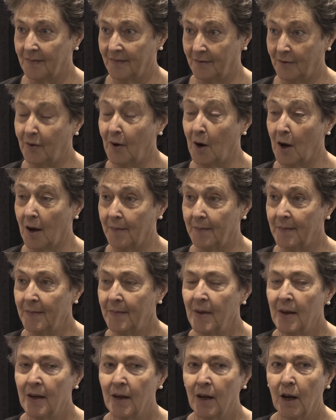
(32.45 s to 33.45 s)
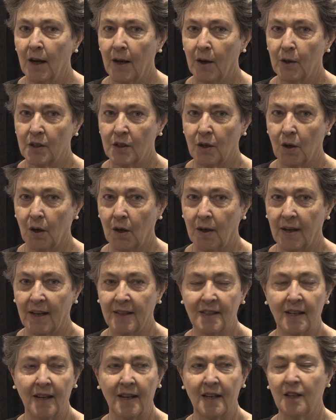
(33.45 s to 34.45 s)
from. Okay. It's called
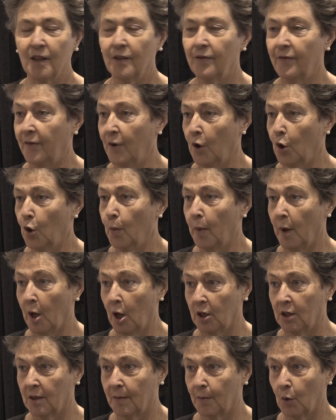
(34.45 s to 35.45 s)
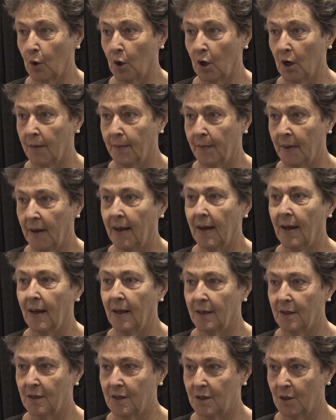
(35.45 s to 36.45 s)
entitled "Faux Baltimore" by
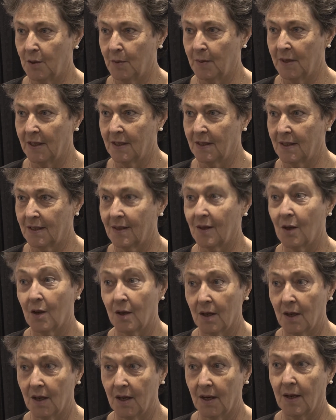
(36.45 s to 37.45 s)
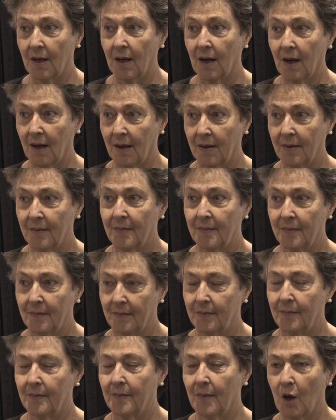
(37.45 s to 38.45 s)
Helen Stubbings in uh,
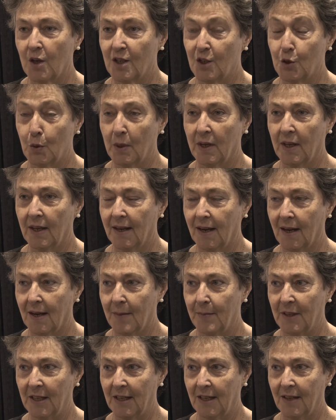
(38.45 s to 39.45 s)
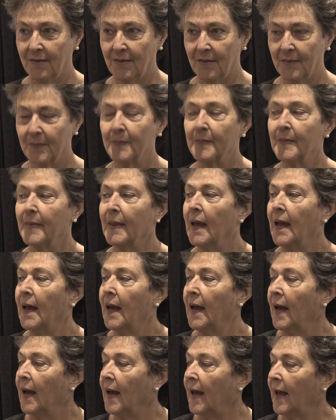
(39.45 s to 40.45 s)
Australia, I believe. Oh, okay.
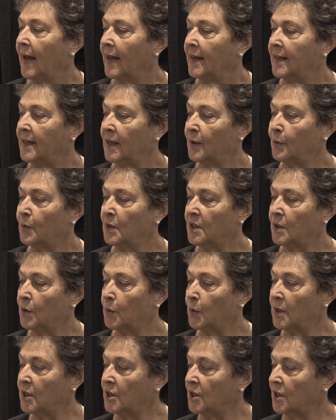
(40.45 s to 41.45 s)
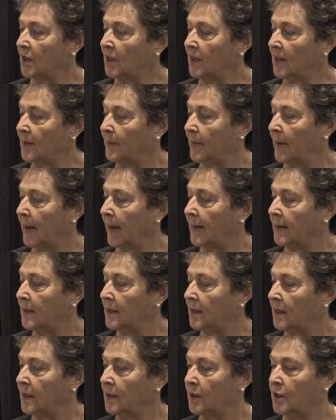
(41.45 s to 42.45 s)
And it was originally
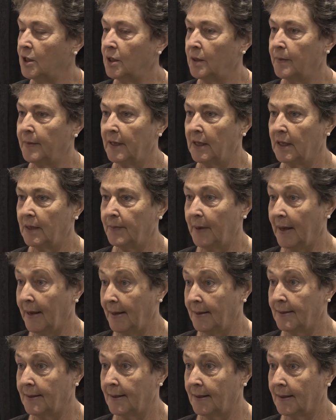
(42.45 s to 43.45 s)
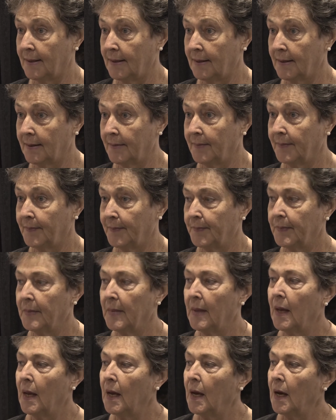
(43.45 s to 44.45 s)
meant to be painted. Mm.
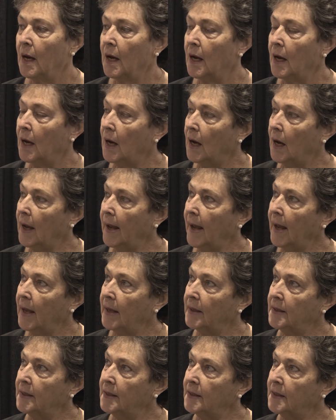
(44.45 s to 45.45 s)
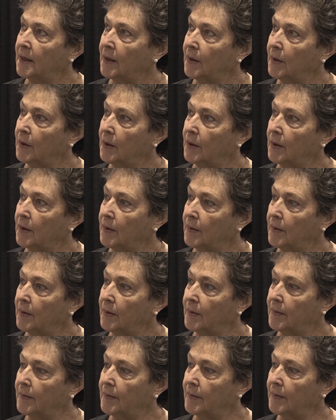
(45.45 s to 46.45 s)
And
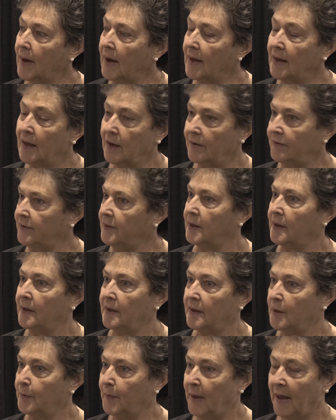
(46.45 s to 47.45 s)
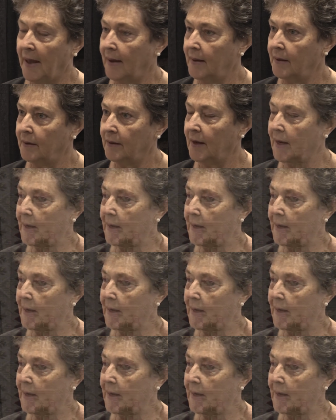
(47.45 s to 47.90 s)
I loved the pattern.